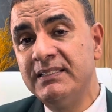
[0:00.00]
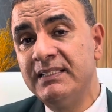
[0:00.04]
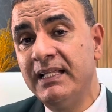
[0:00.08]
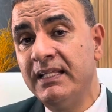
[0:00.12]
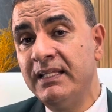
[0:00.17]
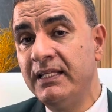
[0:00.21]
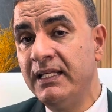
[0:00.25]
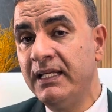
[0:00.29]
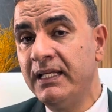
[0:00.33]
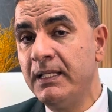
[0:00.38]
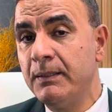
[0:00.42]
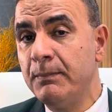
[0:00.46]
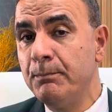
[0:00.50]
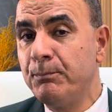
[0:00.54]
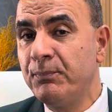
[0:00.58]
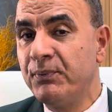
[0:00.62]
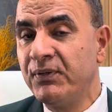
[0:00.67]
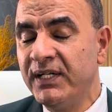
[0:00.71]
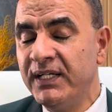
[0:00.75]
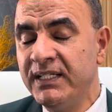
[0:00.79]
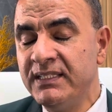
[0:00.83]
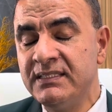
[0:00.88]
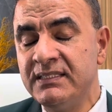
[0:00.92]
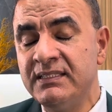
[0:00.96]
and they
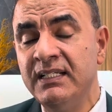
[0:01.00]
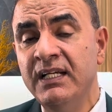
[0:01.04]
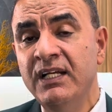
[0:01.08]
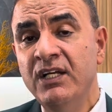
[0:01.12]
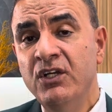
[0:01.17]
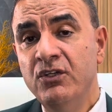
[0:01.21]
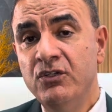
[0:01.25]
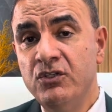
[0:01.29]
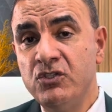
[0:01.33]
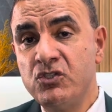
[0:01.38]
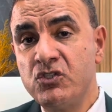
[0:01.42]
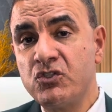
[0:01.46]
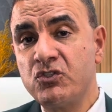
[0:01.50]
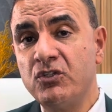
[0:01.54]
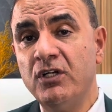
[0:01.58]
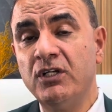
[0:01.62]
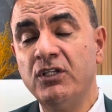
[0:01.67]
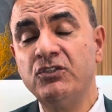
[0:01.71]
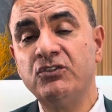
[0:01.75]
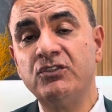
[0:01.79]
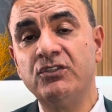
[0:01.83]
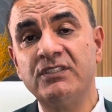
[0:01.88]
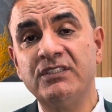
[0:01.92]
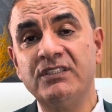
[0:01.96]
compress the
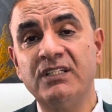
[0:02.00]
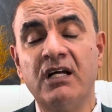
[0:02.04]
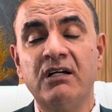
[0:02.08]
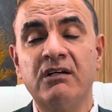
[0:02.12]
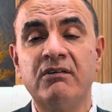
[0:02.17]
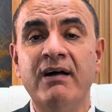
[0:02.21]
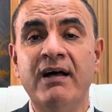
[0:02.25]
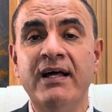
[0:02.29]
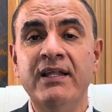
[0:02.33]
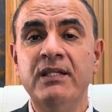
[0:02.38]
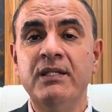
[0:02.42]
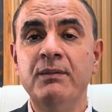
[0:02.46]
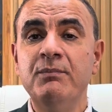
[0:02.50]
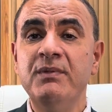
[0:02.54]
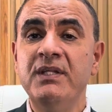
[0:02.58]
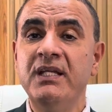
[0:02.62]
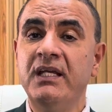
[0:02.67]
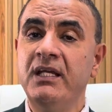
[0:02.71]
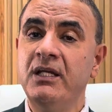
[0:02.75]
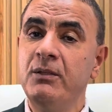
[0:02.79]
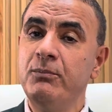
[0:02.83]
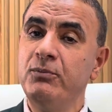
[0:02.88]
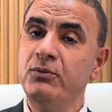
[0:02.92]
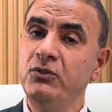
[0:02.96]
structures around them, they
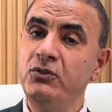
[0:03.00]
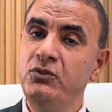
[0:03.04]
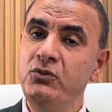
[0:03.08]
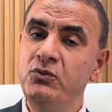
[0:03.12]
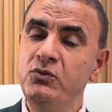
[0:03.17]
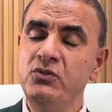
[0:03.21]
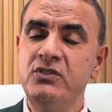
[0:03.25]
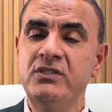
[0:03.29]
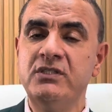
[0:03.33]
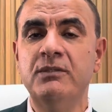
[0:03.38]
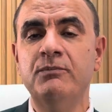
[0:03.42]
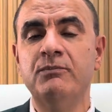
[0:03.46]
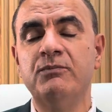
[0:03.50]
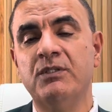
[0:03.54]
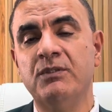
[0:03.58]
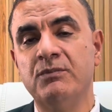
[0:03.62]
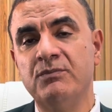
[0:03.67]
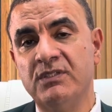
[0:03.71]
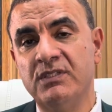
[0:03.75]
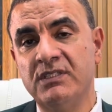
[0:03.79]
can produce symptoms.